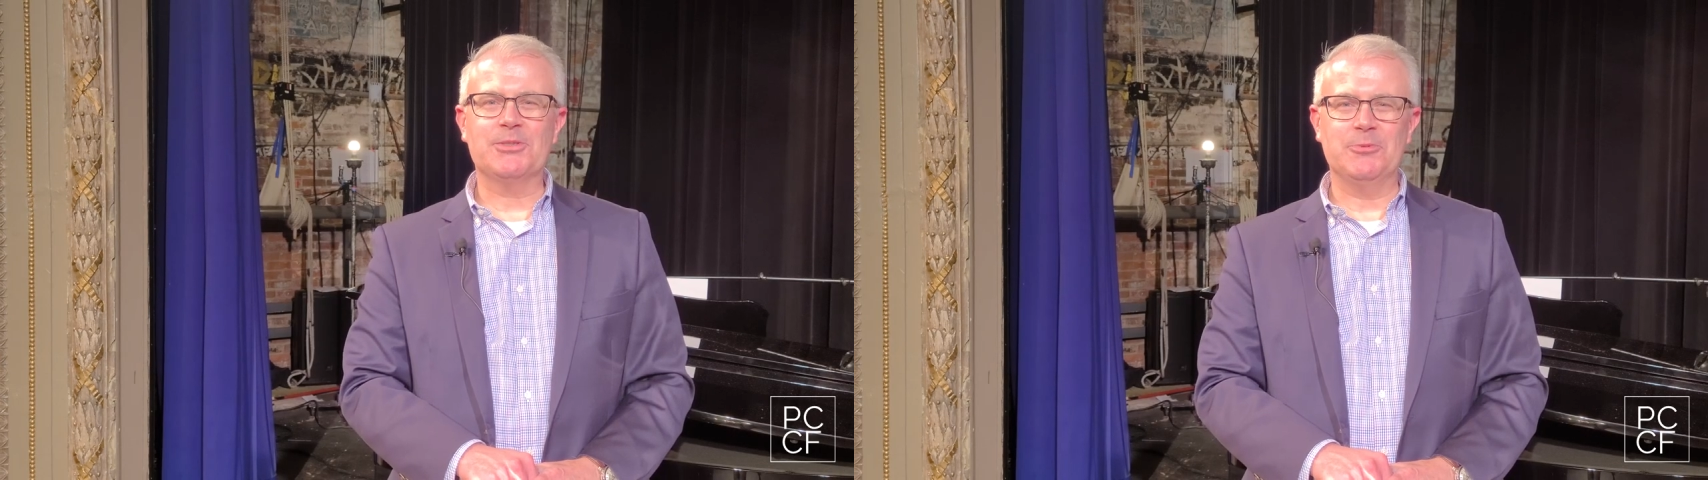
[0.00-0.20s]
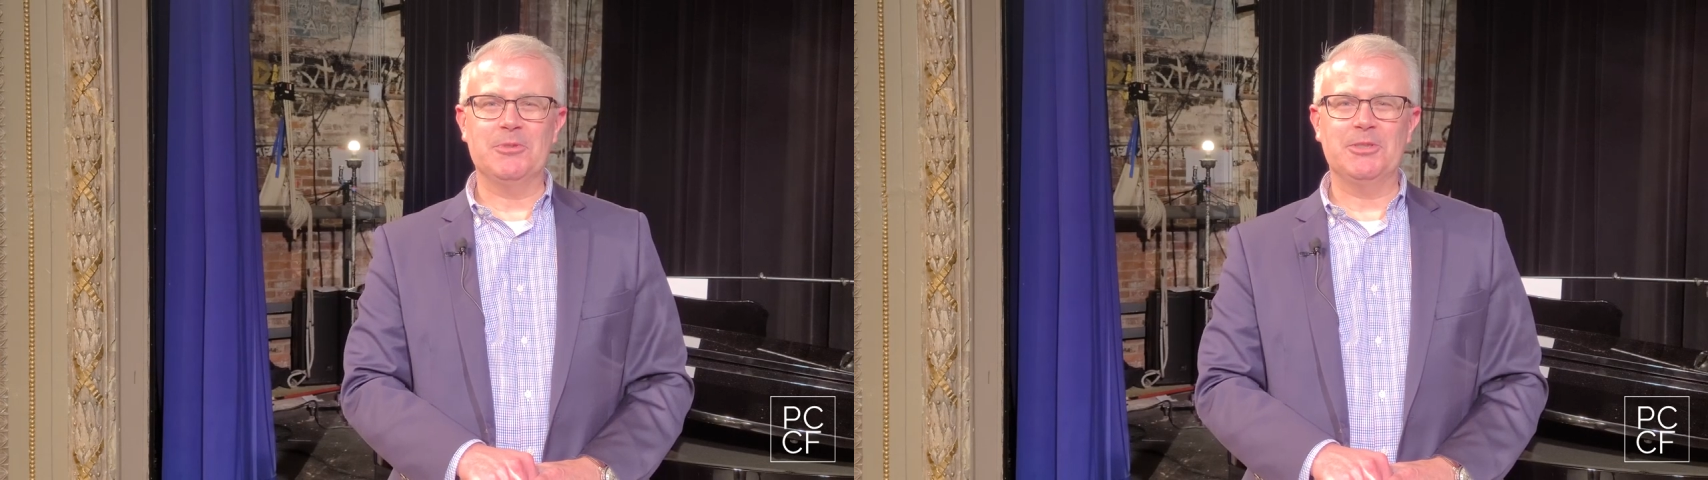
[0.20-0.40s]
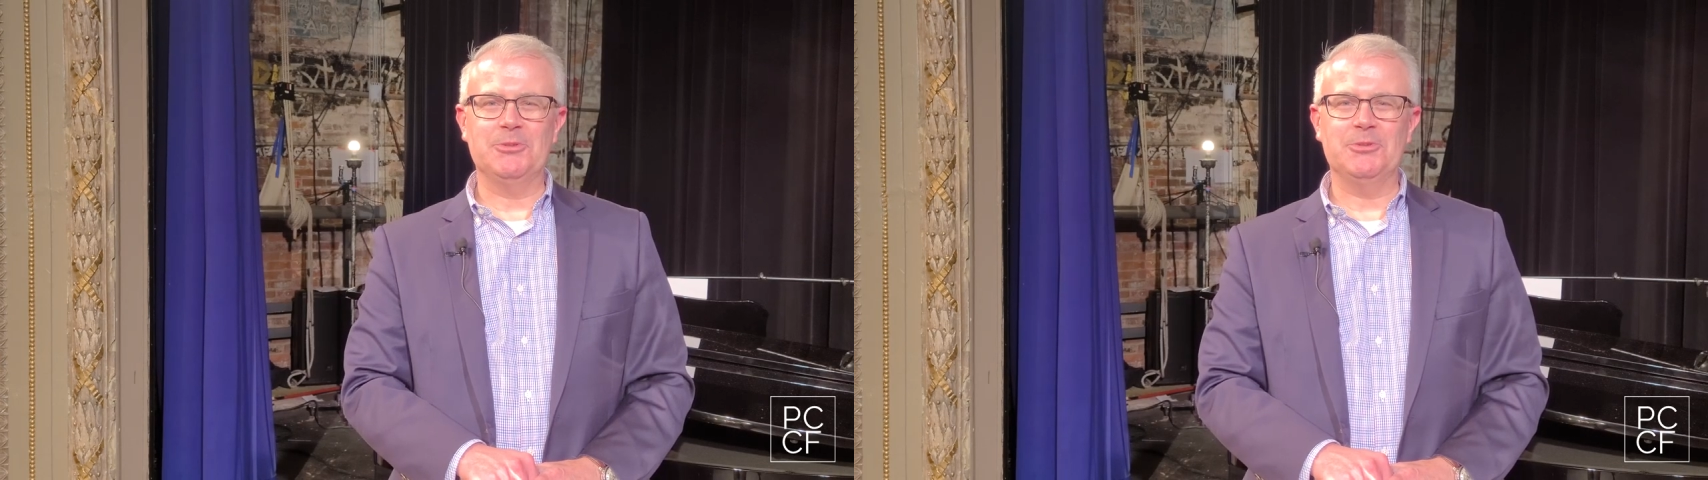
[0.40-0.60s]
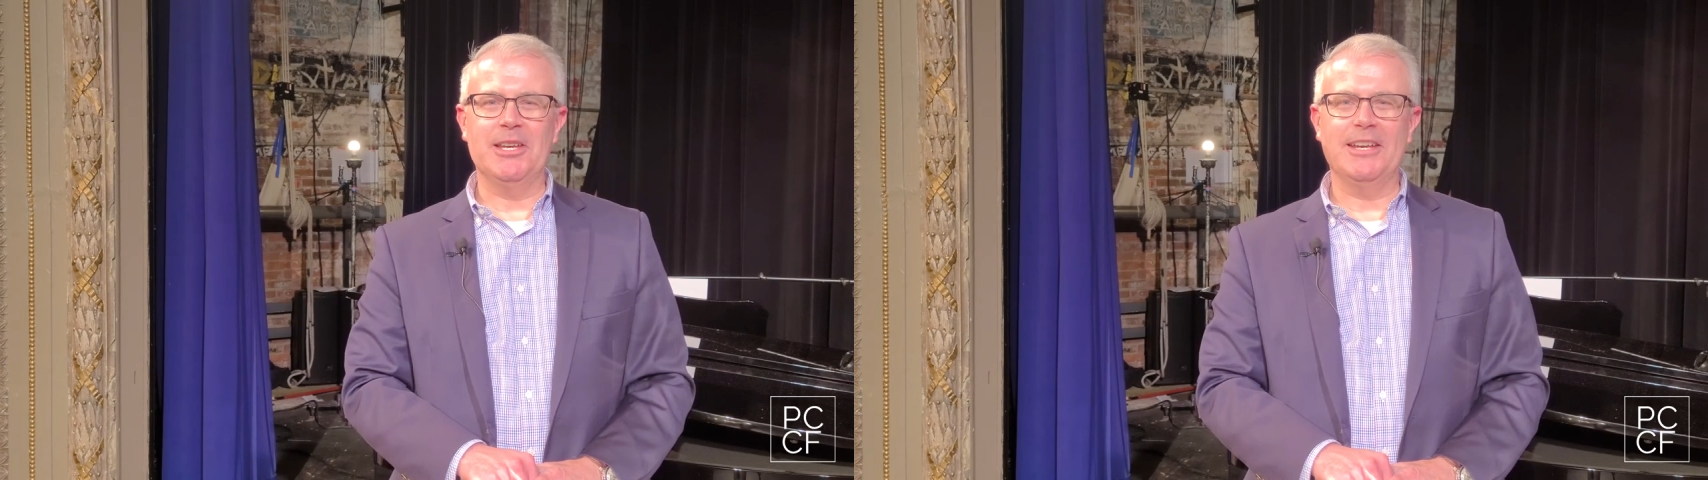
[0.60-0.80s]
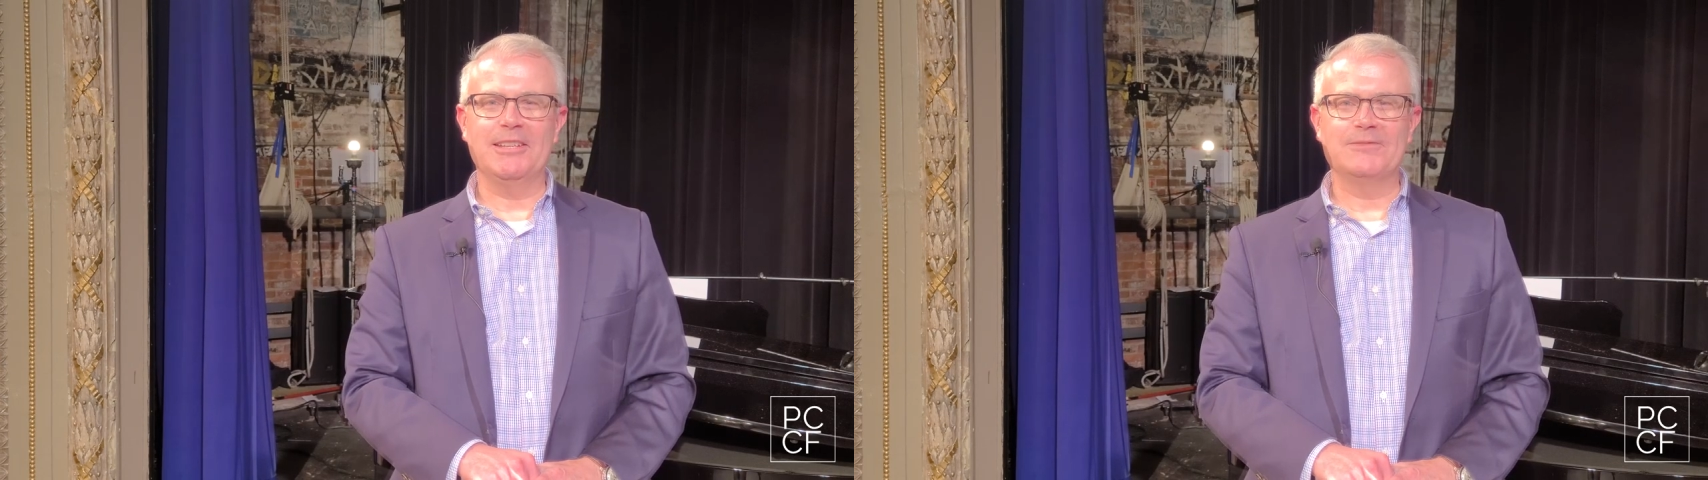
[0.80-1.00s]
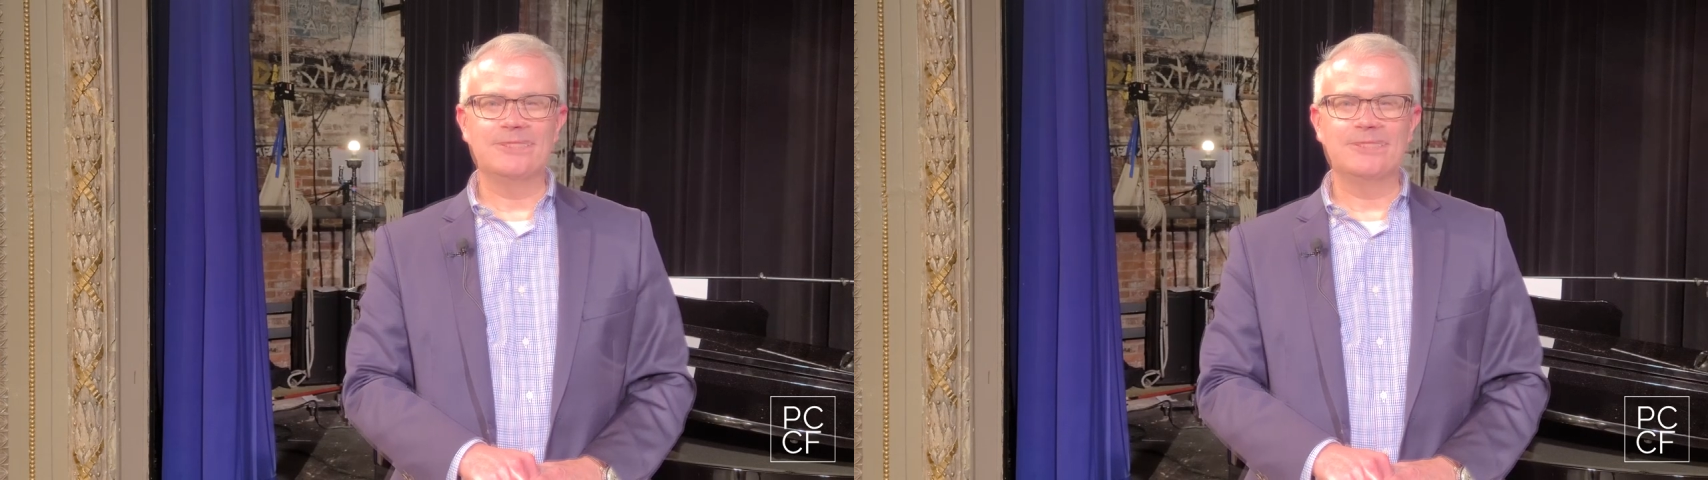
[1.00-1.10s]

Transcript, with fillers: Tuba Tuesday.